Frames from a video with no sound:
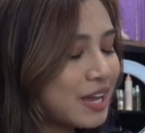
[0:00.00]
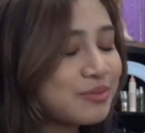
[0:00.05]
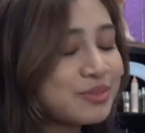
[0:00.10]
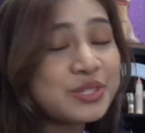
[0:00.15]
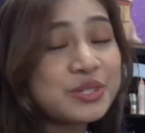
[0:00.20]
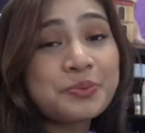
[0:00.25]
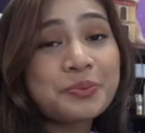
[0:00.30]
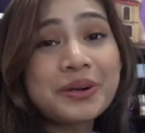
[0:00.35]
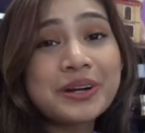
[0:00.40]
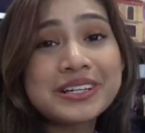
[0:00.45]

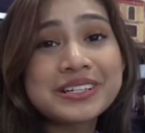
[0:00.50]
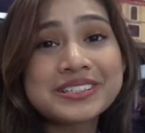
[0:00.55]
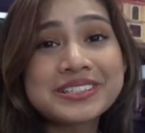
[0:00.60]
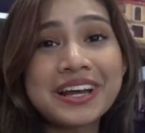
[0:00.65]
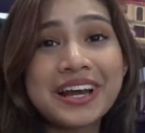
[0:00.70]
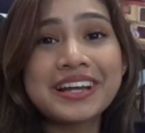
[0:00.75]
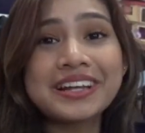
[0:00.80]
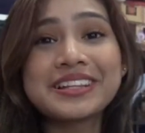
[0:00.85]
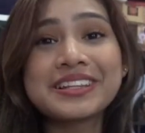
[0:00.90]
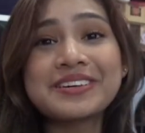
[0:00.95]
super
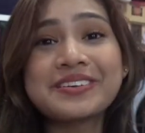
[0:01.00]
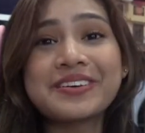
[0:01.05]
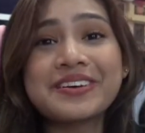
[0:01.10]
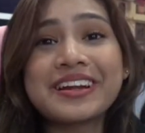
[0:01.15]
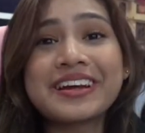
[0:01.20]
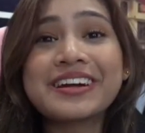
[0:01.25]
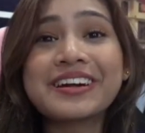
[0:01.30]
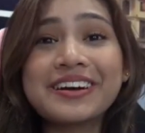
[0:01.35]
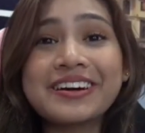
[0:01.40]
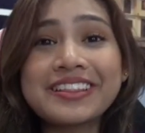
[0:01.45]
excited when
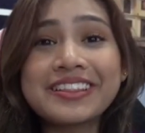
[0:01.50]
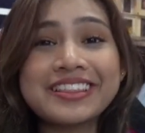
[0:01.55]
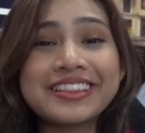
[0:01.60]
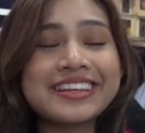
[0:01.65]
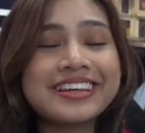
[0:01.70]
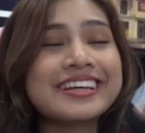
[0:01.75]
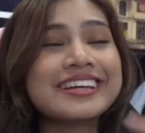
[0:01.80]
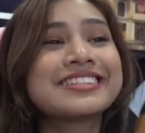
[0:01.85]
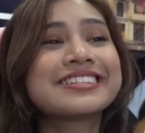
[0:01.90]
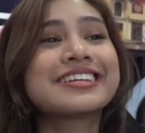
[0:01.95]
I got
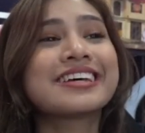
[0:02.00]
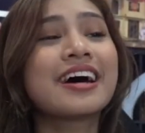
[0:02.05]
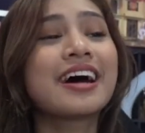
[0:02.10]
this.